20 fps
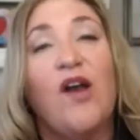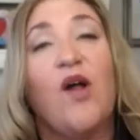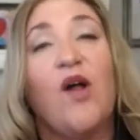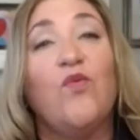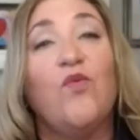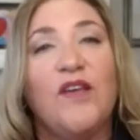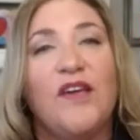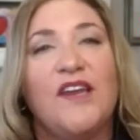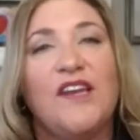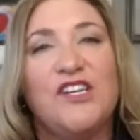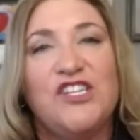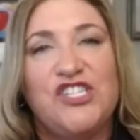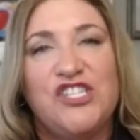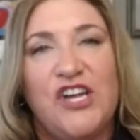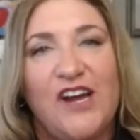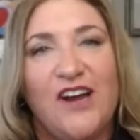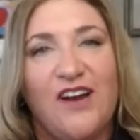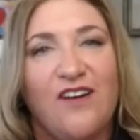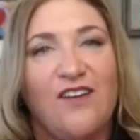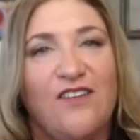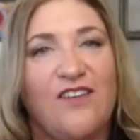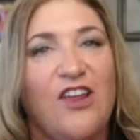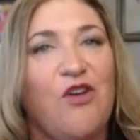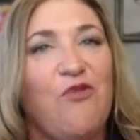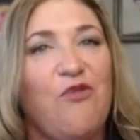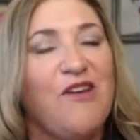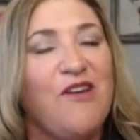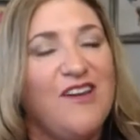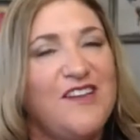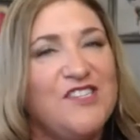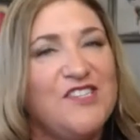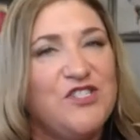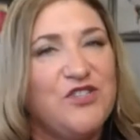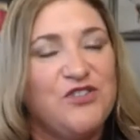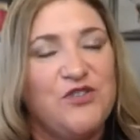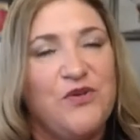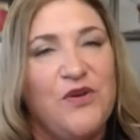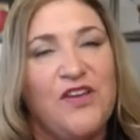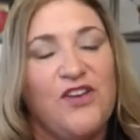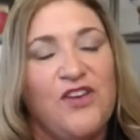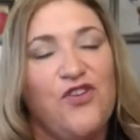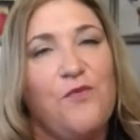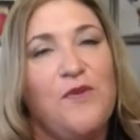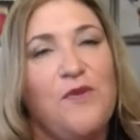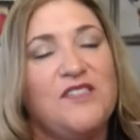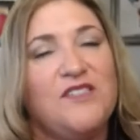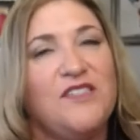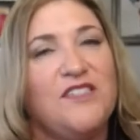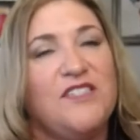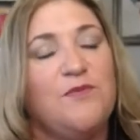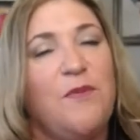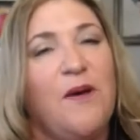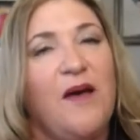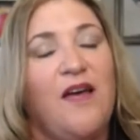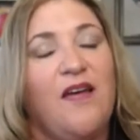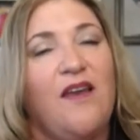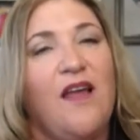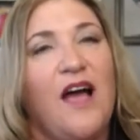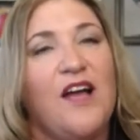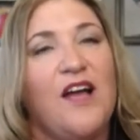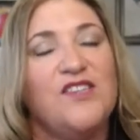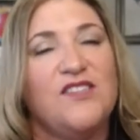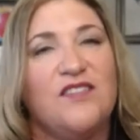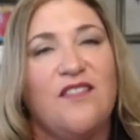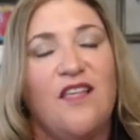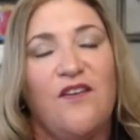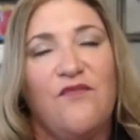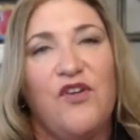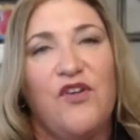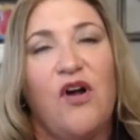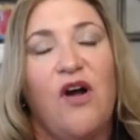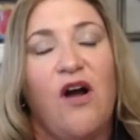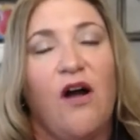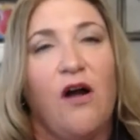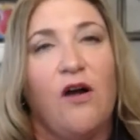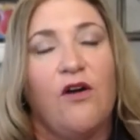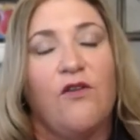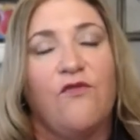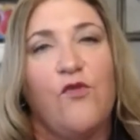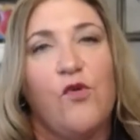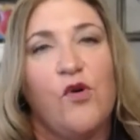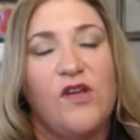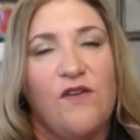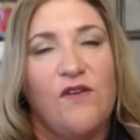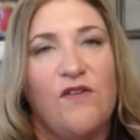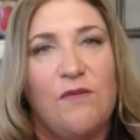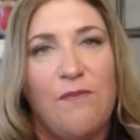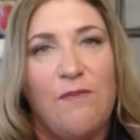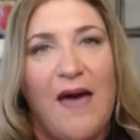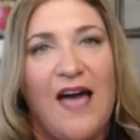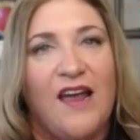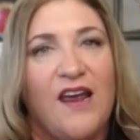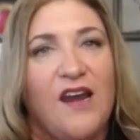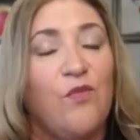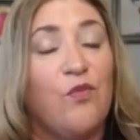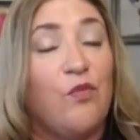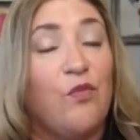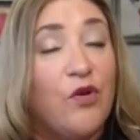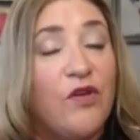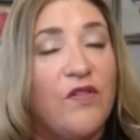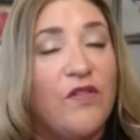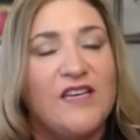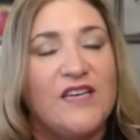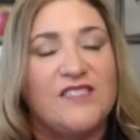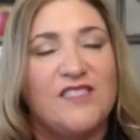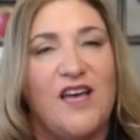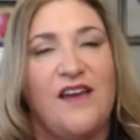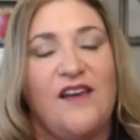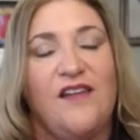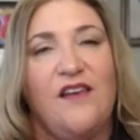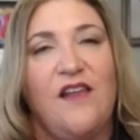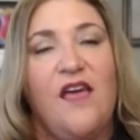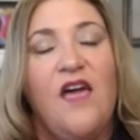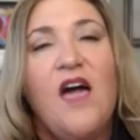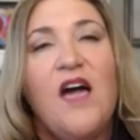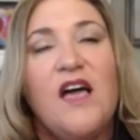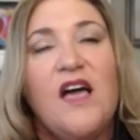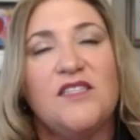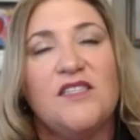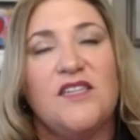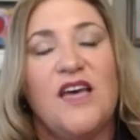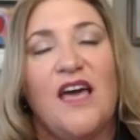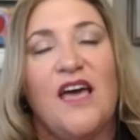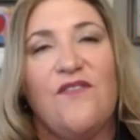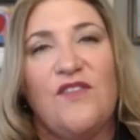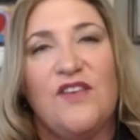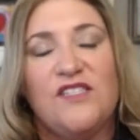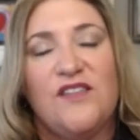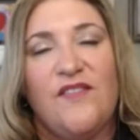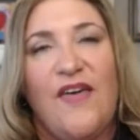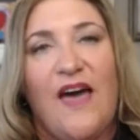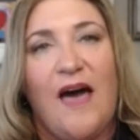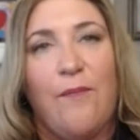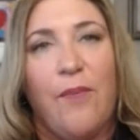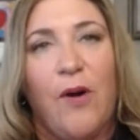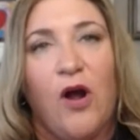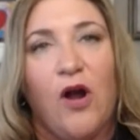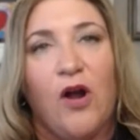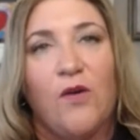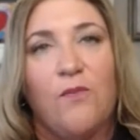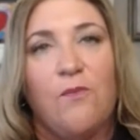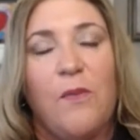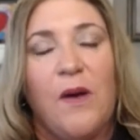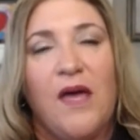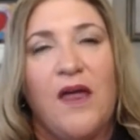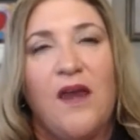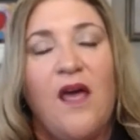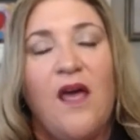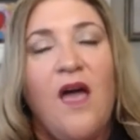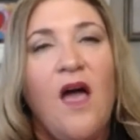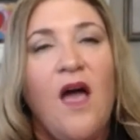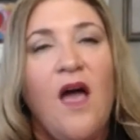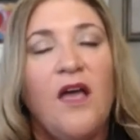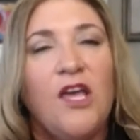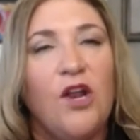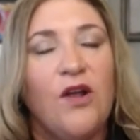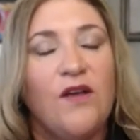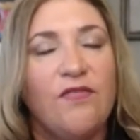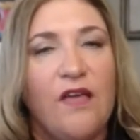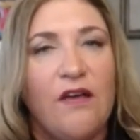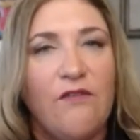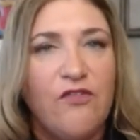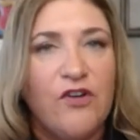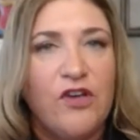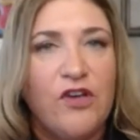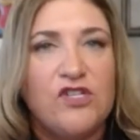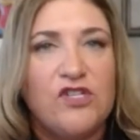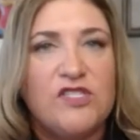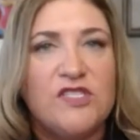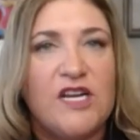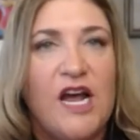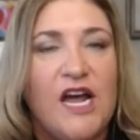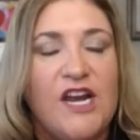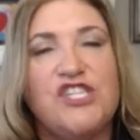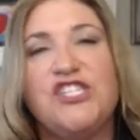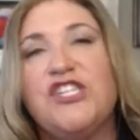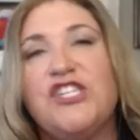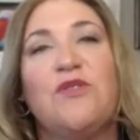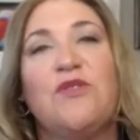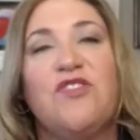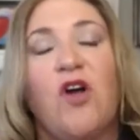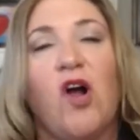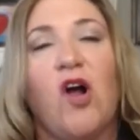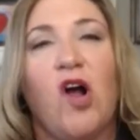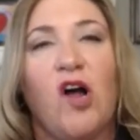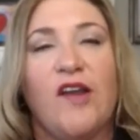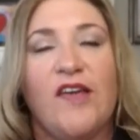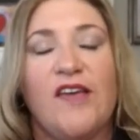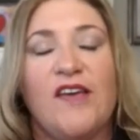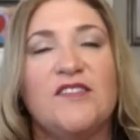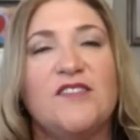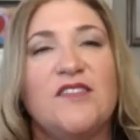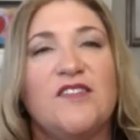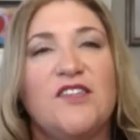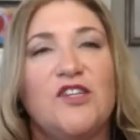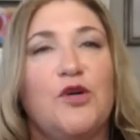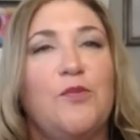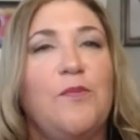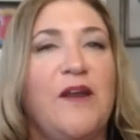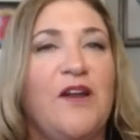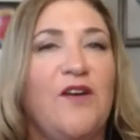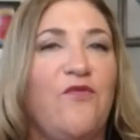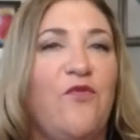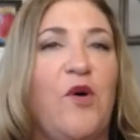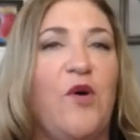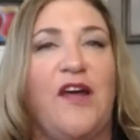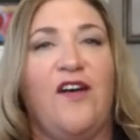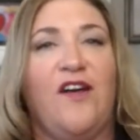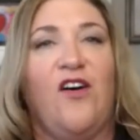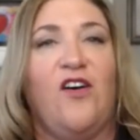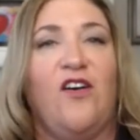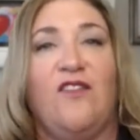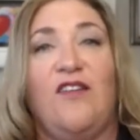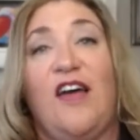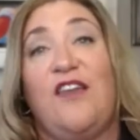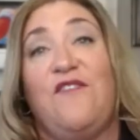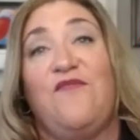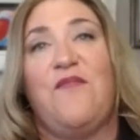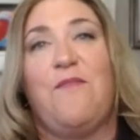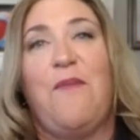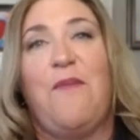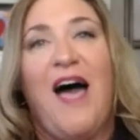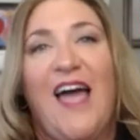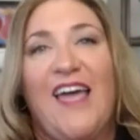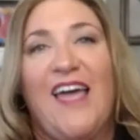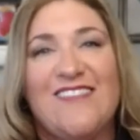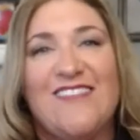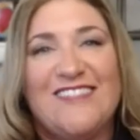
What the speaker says: only to share, what it is you're doing in your business, but I just love your heart for giving back, and I'm really excited to dive into that part. But, I'd love for you just to kind of share with our audience a little bit of what I call kind of the behind the